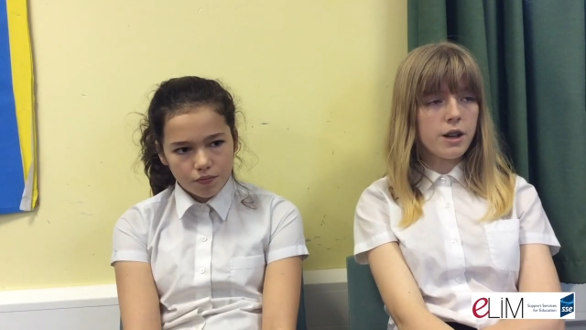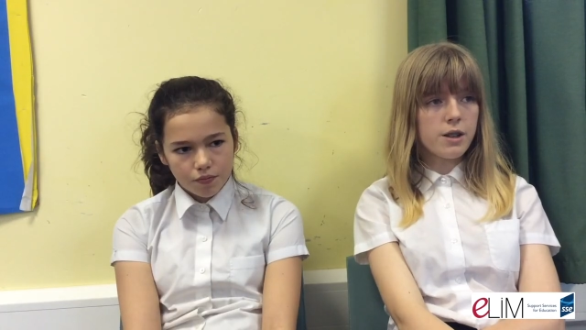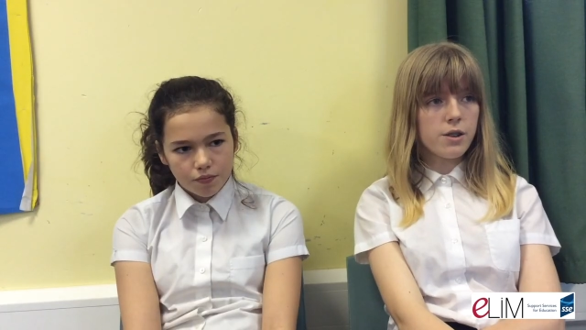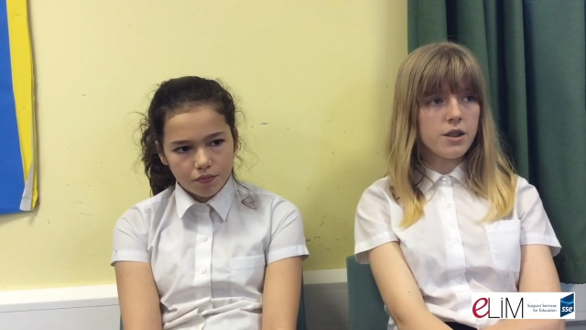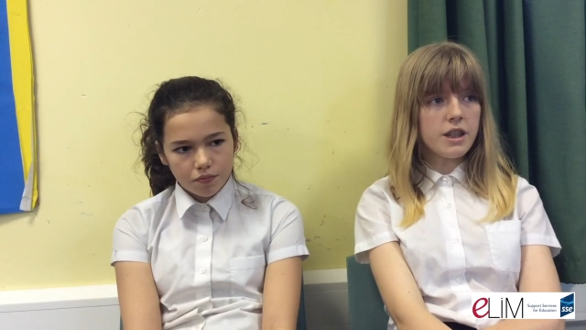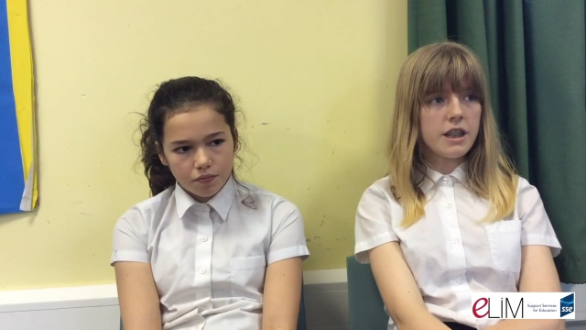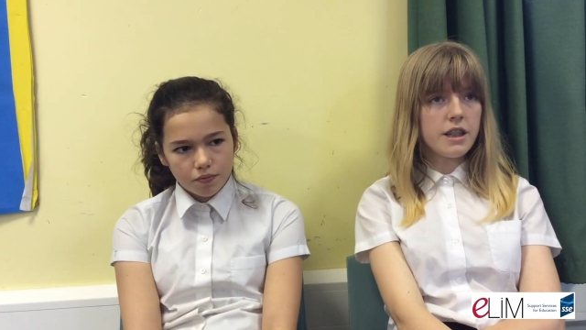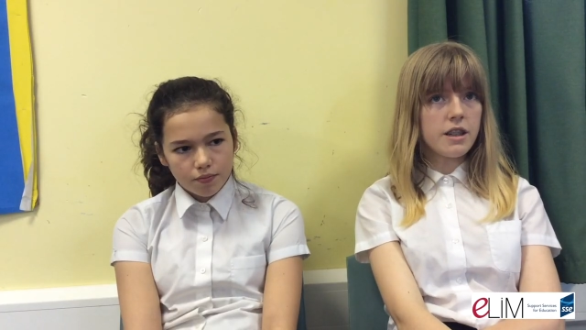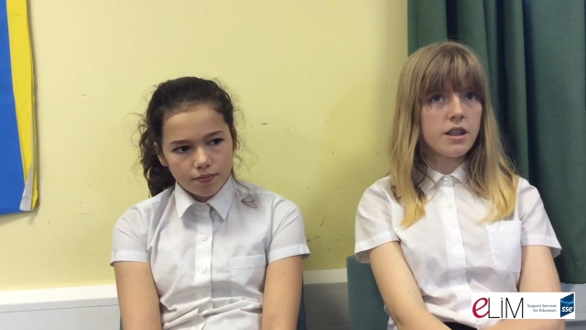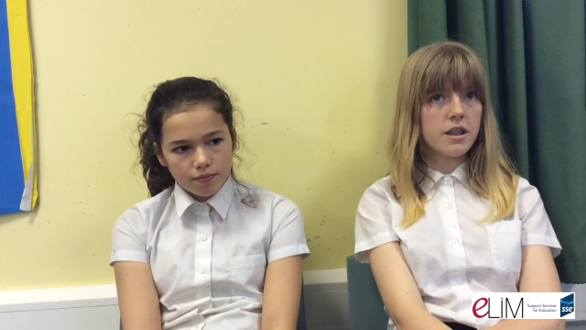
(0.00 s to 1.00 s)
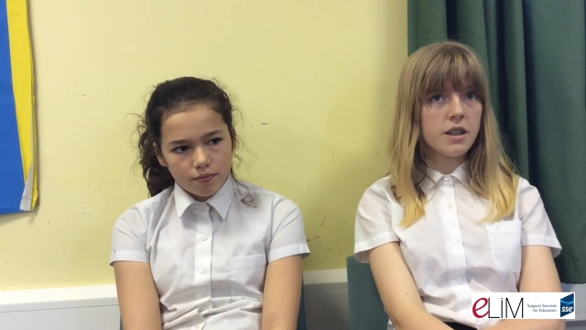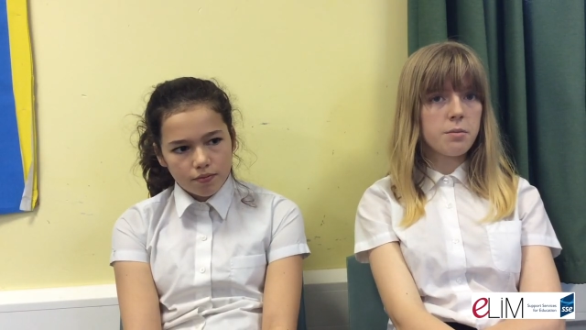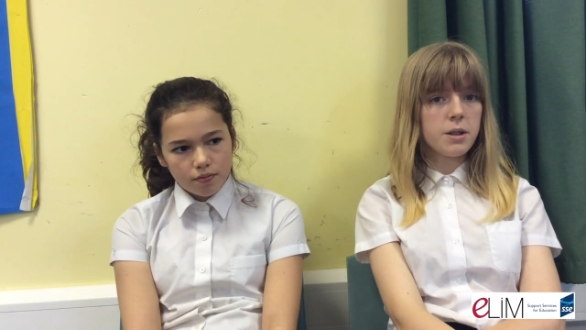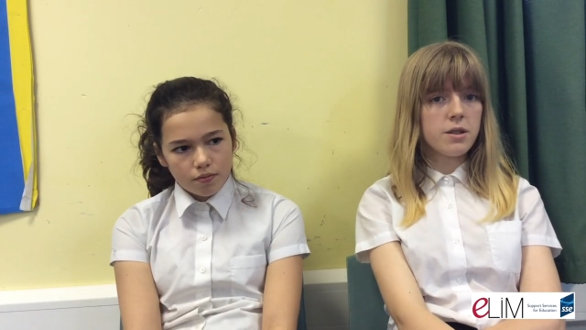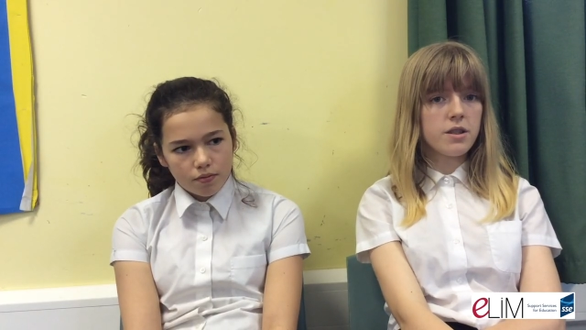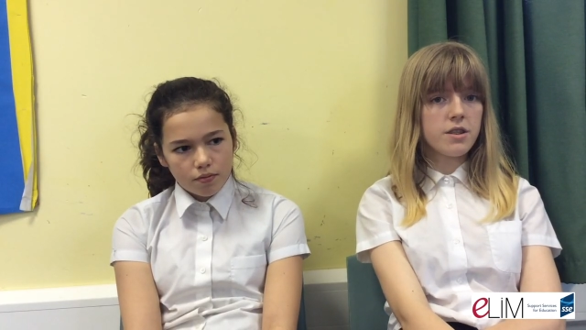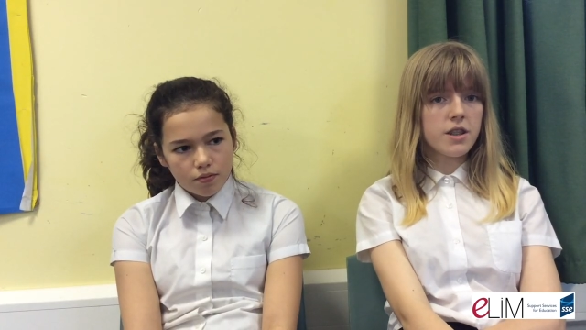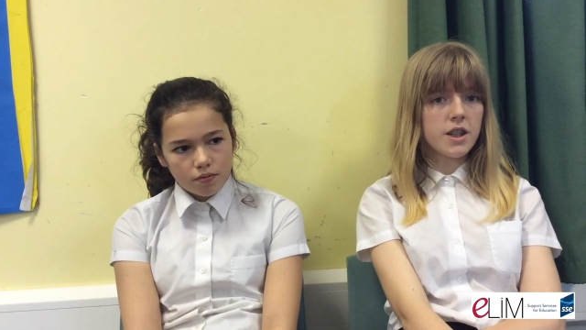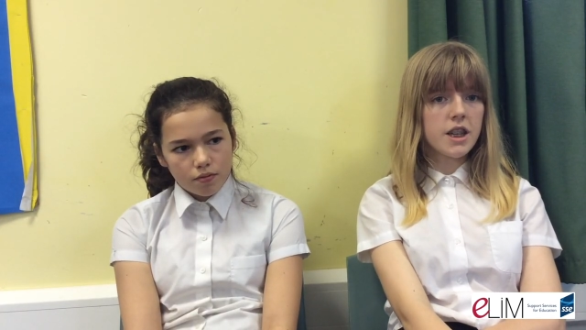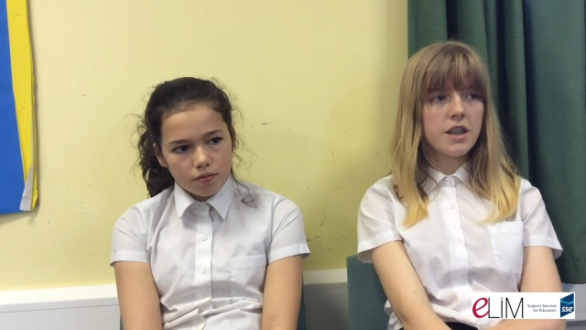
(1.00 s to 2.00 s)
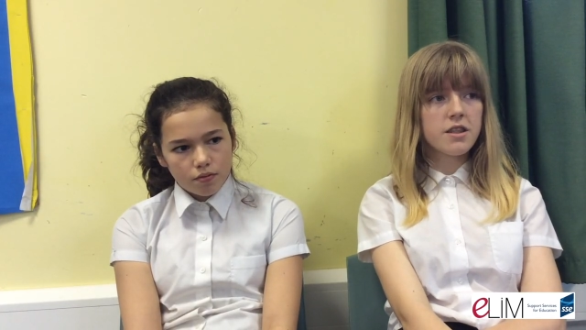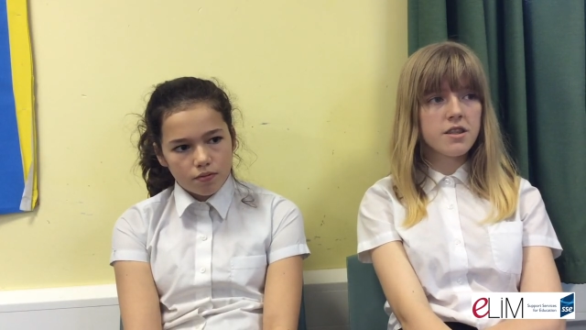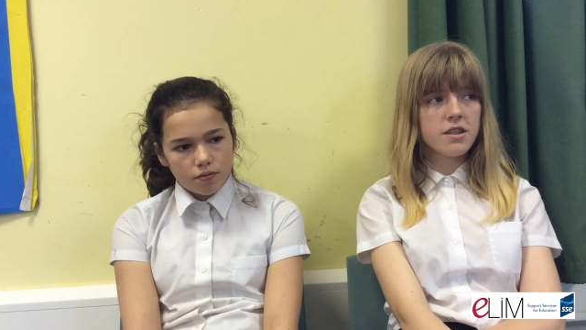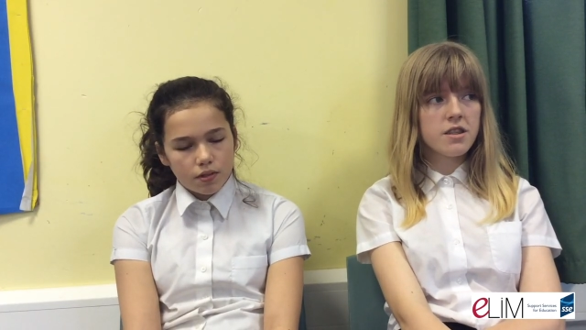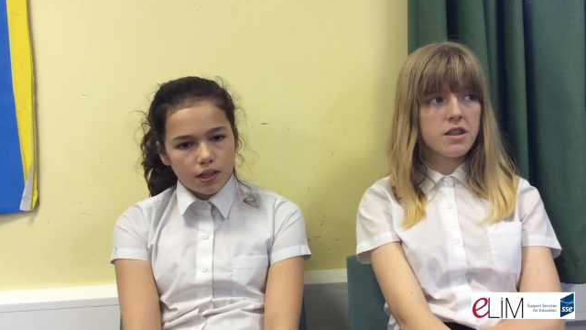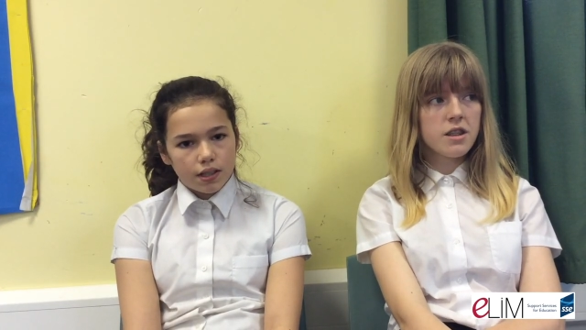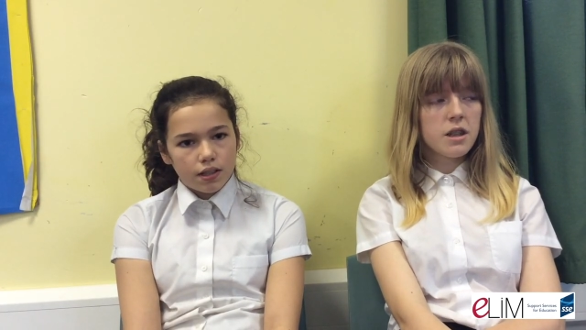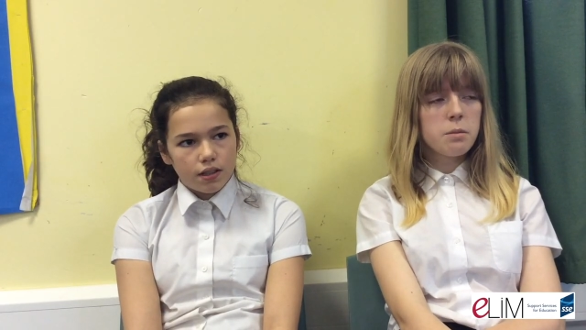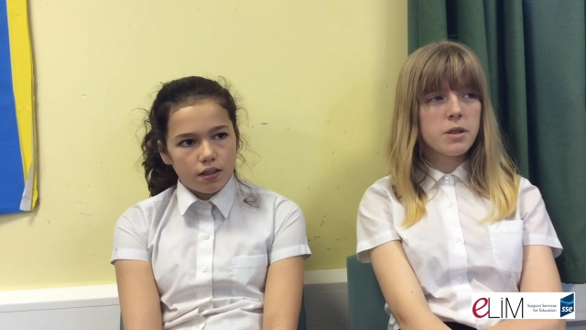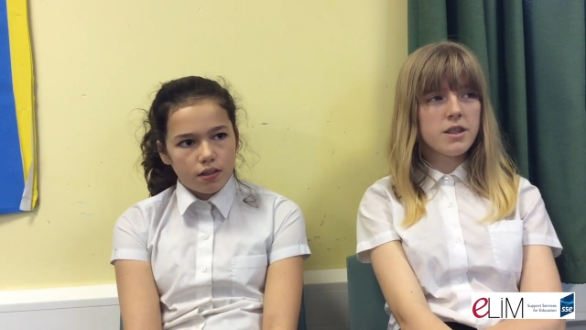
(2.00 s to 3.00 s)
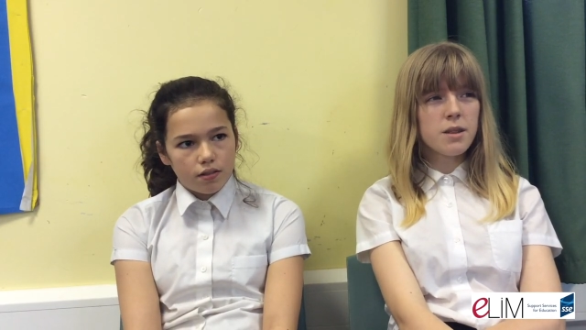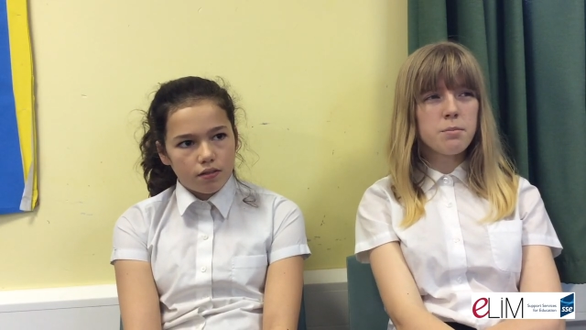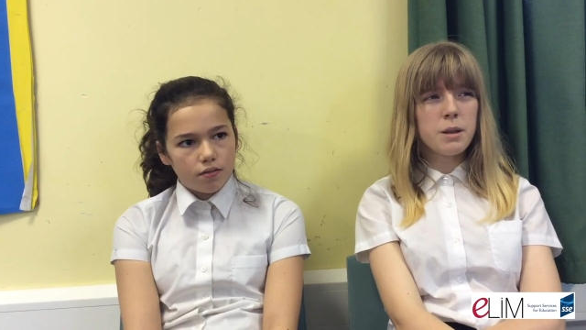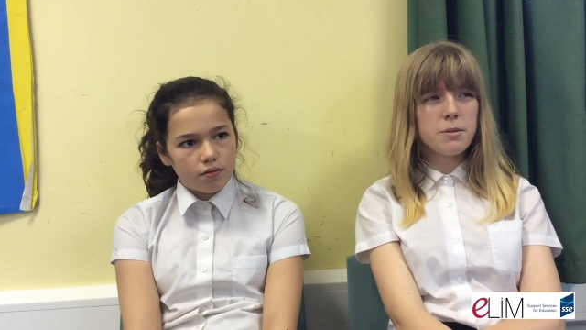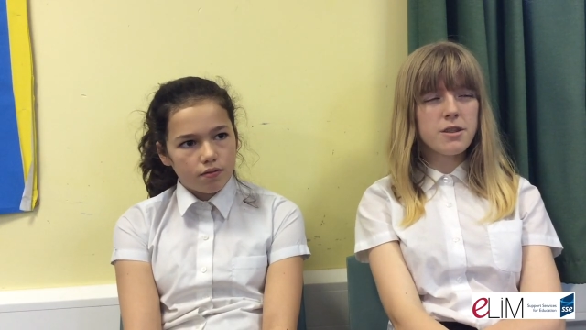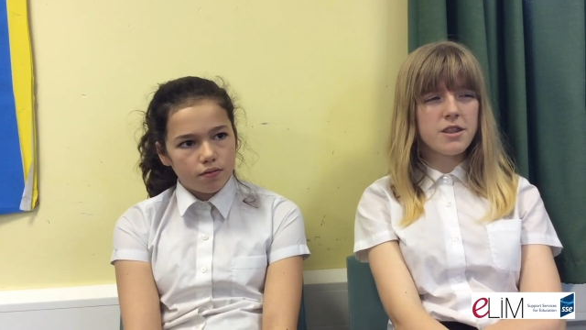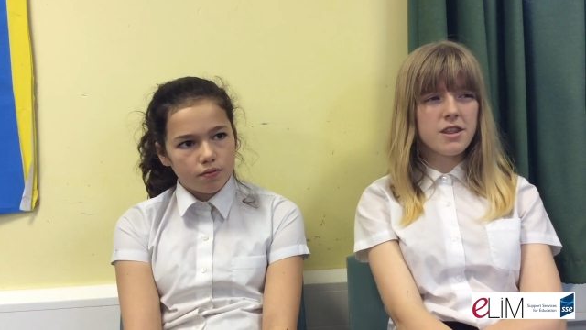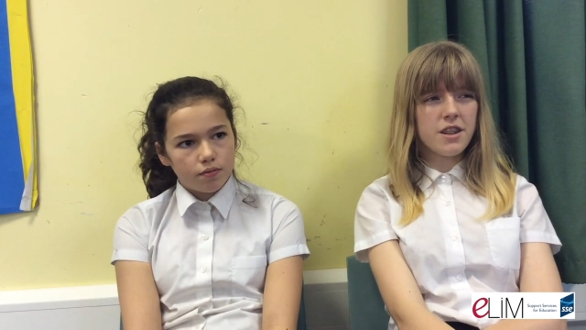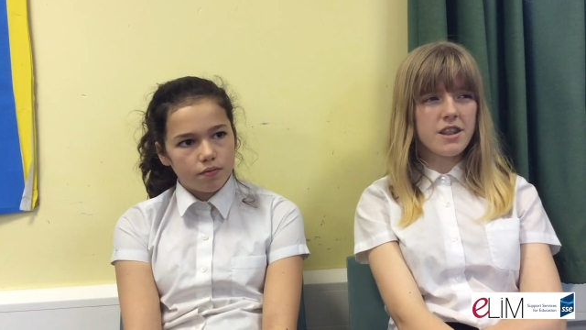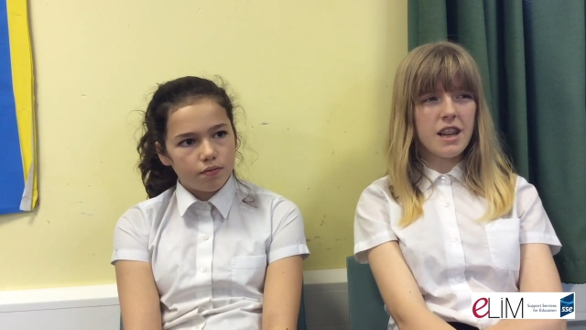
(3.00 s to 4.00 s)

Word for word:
Speaker 1: quite a lot in uh, computer studies. But some people just don't